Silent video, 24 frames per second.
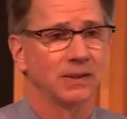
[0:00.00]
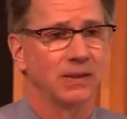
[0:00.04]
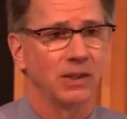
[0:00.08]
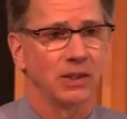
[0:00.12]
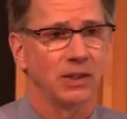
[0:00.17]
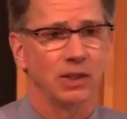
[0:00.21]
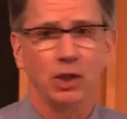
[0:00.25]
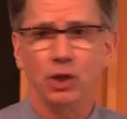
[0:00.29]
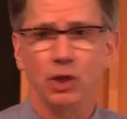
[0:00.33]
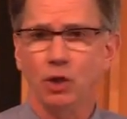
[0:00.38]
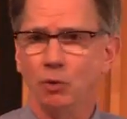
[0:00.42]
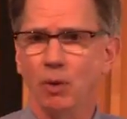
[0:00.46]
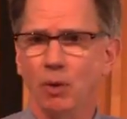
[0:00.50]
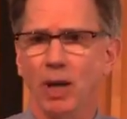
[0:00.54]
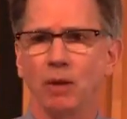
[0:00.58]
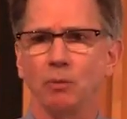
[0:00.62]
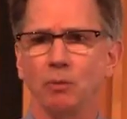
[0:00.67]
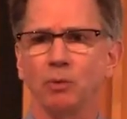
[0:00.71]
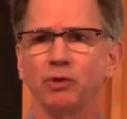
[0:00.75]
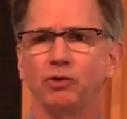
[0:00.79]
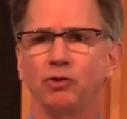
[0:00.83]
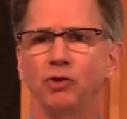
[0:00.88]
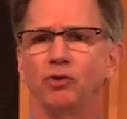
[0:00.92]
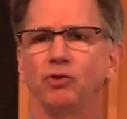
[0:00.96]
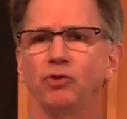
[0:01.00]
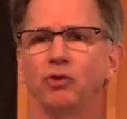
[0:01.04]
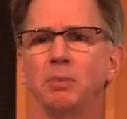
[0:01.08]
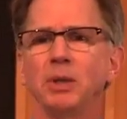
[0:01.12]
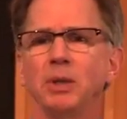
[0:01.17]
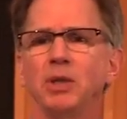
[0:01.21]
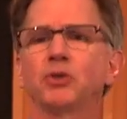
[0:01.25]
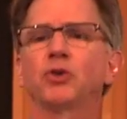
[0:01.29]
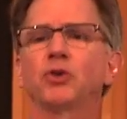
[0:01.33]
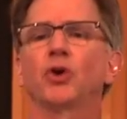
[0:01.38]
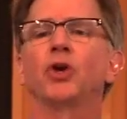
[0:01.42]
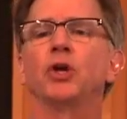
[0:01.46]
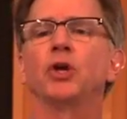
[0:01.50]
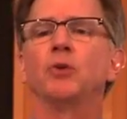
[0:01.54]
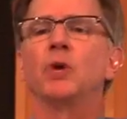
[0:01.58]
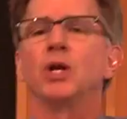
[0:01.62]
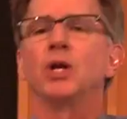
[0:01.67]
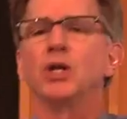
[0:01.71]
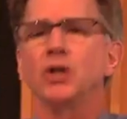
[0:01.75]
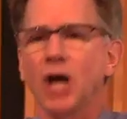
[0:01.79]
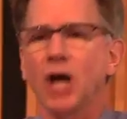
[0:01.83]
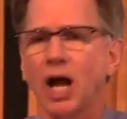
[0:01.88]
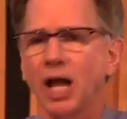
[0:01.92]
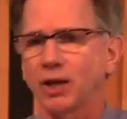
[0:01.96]
The UN, which used to be
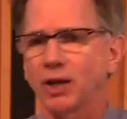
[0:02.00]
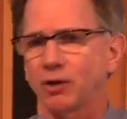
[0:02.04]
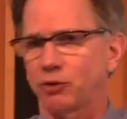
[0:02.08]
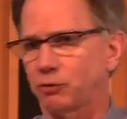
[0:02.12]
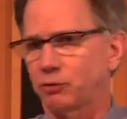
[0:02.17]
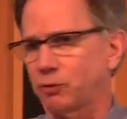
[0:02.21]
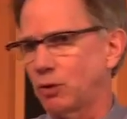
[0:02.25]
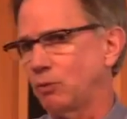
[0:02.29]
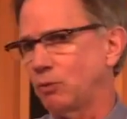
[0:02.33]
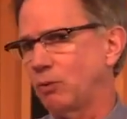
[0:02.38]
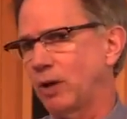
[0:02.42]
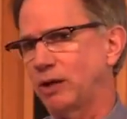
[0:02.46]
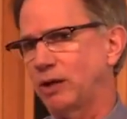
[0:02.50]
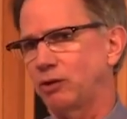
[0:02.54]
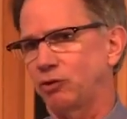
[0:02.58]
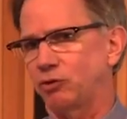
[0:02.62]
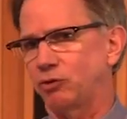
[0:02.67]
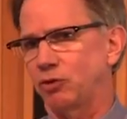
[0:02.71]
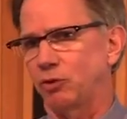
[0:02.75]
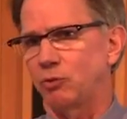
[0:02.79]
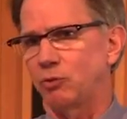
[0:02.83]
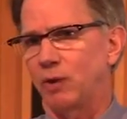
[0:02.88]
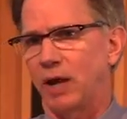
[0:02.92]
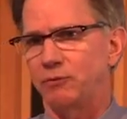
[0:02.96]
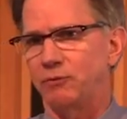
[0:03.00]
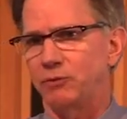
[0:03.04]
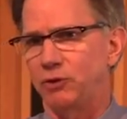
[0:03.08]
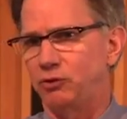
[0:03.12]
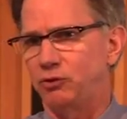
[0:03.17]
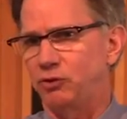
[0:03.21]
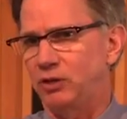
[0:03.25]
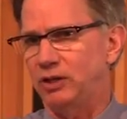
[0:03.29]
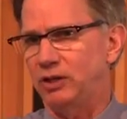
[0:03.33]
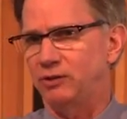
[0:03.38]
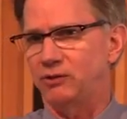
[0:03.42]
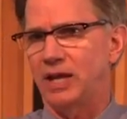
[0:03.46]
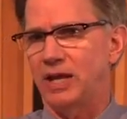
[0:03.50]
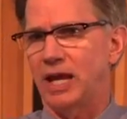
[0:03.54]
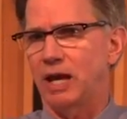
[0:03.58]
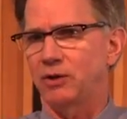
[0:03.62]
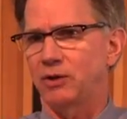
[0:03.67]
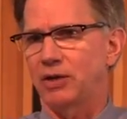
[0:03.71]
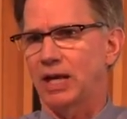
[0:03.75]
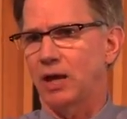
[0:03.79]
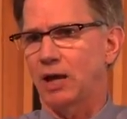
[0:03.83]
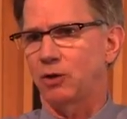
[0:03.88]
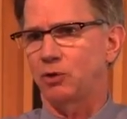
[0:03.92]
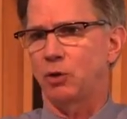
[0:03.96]
$31 for a registered refugee, is now
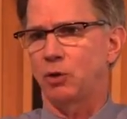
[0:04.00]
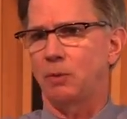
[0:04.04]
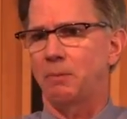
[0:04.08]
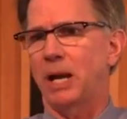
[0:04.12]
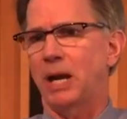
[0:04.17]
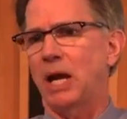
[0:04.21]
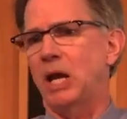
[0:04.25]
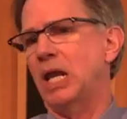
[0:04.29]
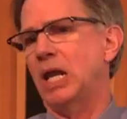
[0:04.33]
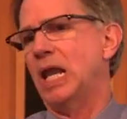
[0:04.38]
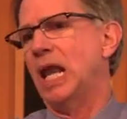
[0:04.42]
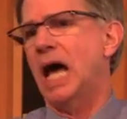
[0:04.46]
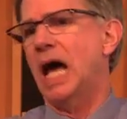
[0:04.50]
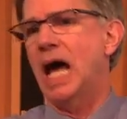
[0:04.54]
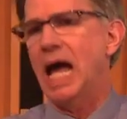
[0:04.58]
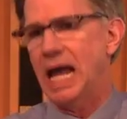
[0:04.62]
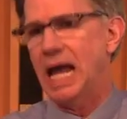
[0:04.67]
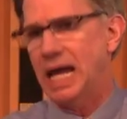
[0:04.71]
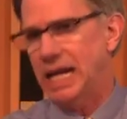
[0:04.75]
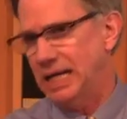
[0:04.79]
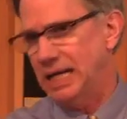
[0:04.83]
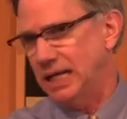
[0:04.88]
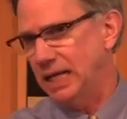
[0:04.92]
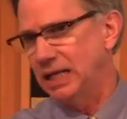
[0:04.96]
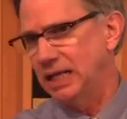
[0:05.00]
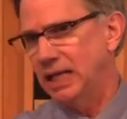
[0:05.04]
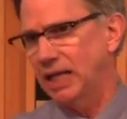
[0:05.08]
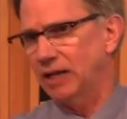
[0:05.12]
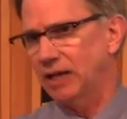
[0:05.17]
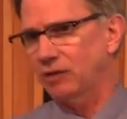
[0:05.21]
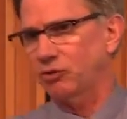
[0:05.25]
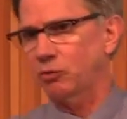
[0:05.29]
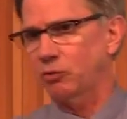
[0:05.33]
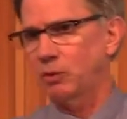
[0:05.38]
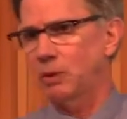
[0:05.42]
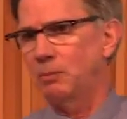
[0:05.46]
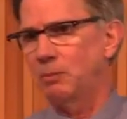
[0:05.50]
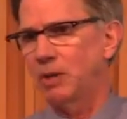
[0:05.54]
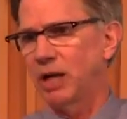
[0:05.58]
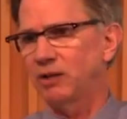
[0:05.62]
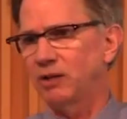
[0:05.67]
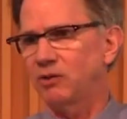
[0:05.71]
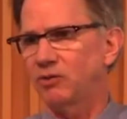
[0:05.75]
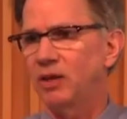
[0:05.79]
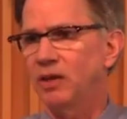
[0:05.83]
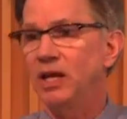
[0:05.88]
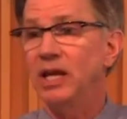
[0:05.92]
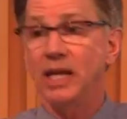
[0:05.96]
down to about $9. In the next 3
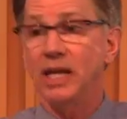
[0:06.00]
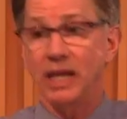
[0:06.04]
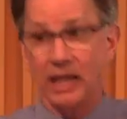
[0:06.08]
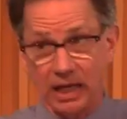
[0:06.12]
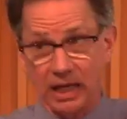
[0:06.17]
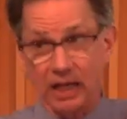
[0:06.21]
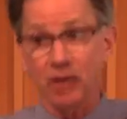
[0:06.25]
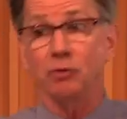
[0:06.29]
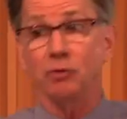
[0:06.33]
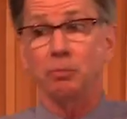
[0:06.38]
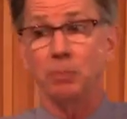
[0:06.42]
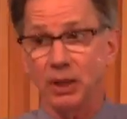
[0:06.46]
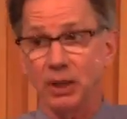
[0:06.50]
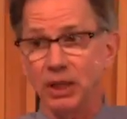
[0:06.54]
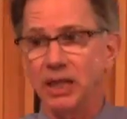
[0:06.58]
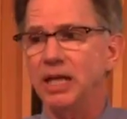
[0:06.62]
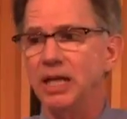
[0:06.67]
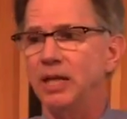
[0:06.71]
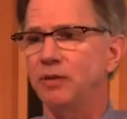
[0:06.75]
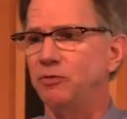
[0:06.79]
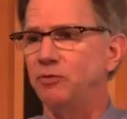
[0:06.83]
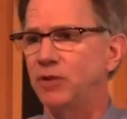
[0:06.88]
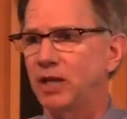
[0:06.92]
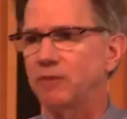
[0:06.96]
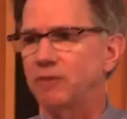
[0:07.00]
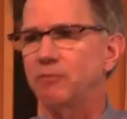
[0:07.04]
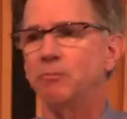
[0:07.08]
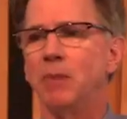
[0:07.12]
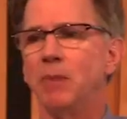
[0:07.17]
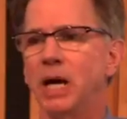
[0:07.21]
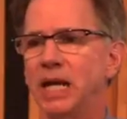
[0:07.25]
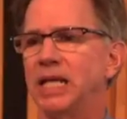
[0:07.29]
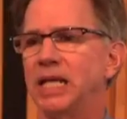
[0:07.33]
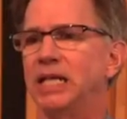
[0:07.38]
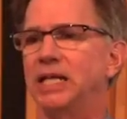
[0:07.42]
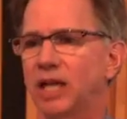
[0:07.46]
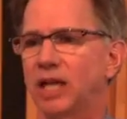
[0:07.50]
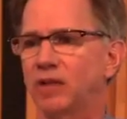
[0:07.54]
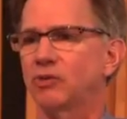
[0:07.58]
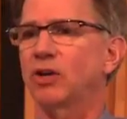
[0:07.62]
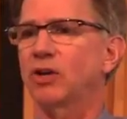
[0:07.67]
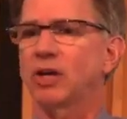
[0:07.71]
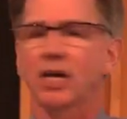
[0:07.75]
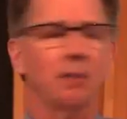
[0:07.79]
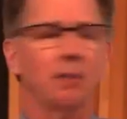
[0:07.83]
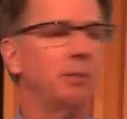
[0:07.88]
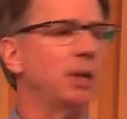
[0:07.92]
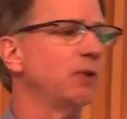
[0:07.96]
months, it is believed that if money
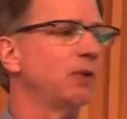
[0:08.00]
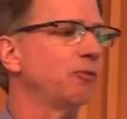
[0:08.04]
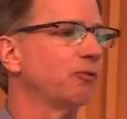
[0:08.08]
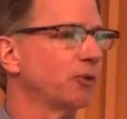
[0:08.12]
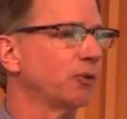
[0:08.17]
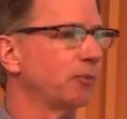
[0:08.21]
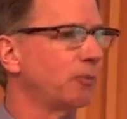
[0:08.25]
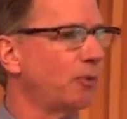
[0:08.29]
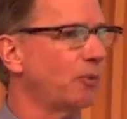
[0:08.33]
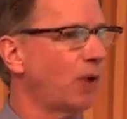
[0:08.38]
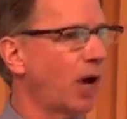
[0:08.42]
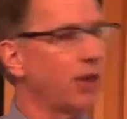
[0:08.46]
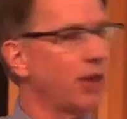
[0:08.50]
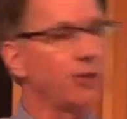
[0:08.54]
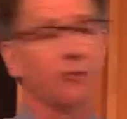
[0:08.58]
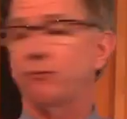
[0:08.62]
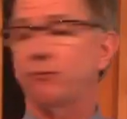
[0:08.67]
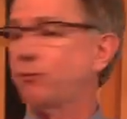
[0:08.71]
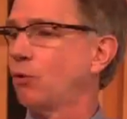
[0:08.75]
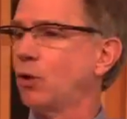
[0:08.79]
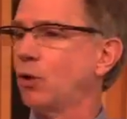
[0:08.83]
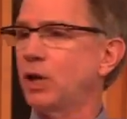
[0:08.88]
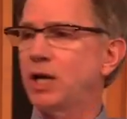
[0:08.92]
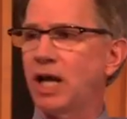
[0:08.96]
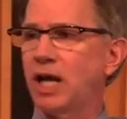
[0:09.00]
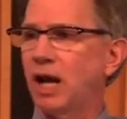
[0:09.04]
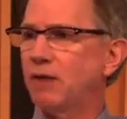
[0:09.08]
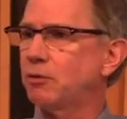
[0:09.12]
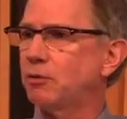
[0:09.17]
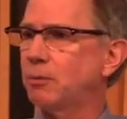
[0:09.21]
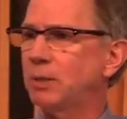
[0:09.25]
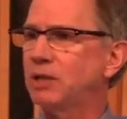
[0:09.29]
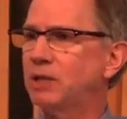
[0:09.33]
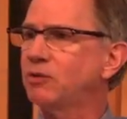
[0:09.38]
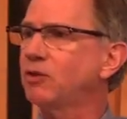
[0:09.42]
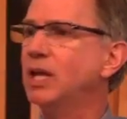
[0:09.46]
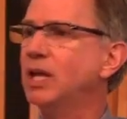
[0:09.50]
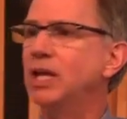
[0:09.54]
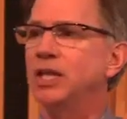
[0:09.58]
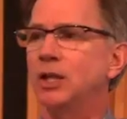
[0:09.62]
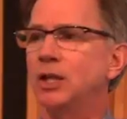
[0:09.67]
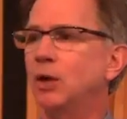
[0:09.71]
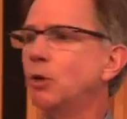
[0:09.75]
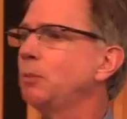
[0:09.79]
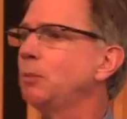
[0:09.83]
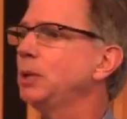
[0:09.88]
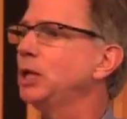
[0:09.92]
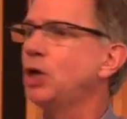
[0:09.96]
doesn't come in from other foreign governments,
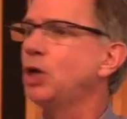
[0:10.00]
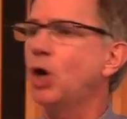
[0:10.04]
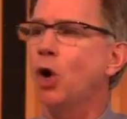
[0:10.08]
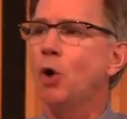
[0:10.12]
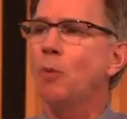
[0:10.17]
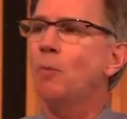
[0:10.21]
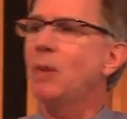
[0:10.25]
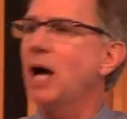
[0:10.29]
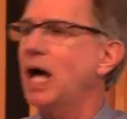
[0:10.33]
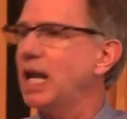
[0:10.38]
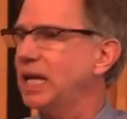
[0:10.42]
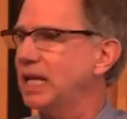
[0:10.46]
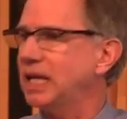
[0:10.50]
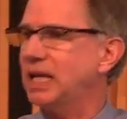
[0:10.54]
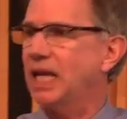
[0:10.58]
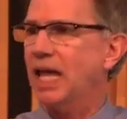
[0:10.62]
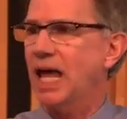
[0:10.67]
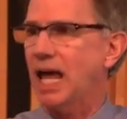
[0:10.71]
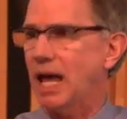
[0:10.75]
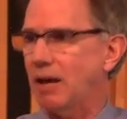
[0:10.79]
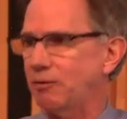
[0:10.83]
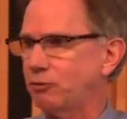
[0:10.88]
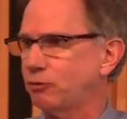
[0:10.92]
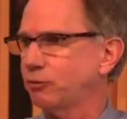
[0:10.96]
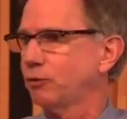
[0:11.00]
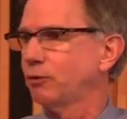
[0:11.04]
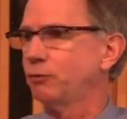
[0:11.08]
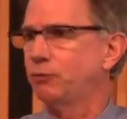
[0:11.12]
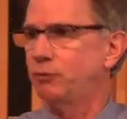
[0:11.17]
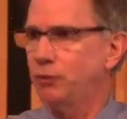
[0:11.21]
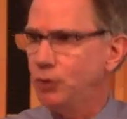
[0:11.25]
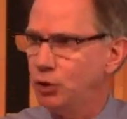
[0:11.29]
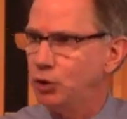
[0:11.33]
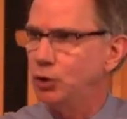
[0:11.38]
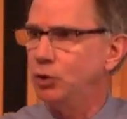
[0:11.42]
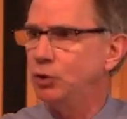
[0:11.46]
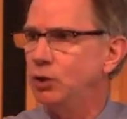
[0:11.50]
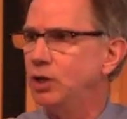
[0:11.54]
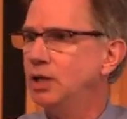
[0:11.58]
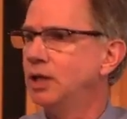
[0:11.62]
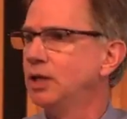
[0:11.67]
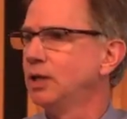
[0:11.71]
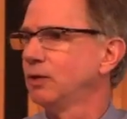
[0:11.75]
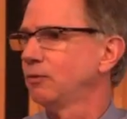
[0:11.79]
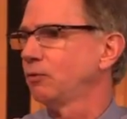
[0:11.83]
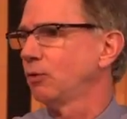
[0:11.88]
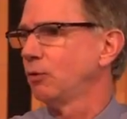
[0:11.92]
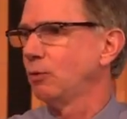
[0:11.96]
there will be no money left for food
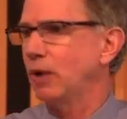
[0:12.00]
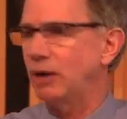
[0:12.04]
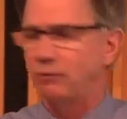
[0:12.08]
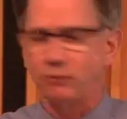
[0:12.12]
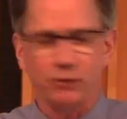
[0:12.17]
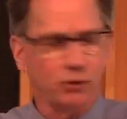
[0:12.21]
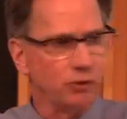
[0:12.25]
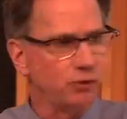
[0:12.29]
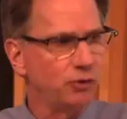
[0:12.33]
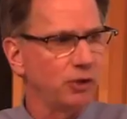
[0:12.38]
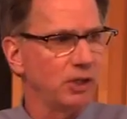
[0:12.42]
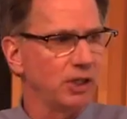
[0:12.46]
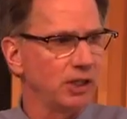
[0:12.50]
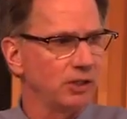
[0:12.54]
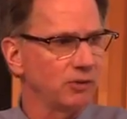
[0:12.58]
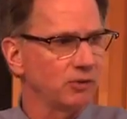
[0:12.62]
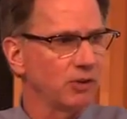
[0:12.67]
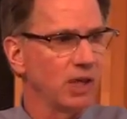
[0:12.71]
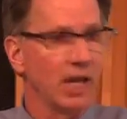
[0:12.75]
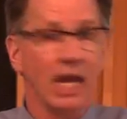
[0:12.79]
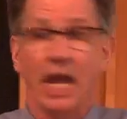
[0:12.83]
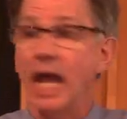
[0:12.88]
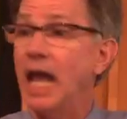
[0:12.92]
for refugees.